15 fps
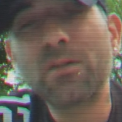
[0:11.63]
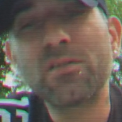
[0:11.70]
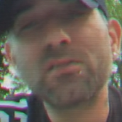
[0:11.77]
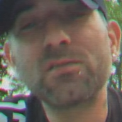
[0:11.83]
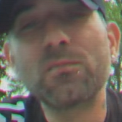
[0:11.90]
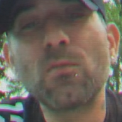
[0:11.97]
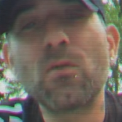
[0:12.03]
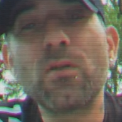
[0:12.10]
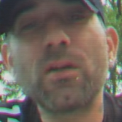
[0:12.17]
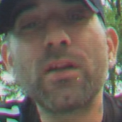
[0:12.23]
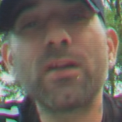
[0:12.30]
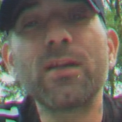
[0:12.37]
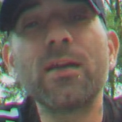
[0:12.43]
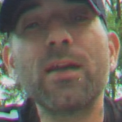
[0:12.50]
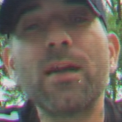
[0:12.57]
this
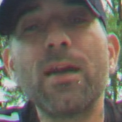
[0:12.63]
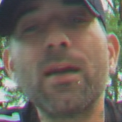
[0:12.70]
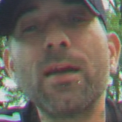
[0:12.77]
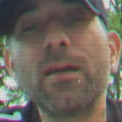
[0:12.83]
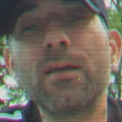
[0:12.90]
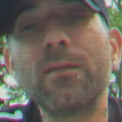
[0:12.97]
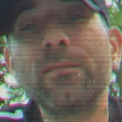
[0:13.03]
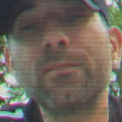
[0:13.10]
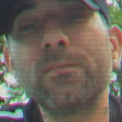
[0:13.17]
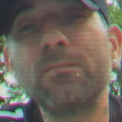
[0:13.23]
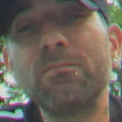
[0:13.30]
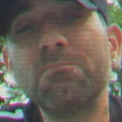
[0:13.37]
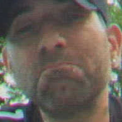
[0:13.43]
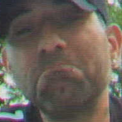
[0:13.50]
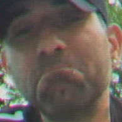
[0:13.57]
morning, and
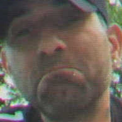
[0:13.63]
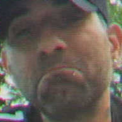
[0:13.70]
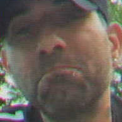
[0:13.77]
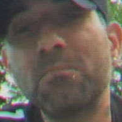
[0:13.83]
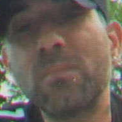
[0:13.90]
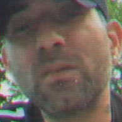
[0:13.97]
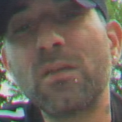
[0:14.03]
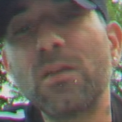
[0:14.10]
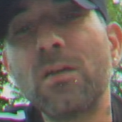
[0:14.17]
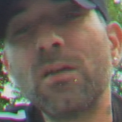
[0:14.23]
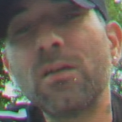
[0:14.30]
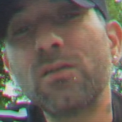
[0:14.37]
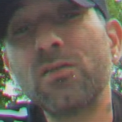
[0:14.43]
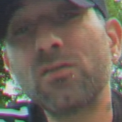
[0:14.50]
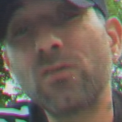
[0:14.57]

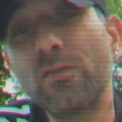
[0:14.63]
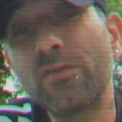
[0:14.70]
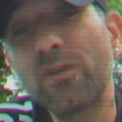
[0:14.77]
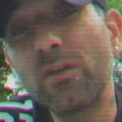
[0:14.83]
so if you're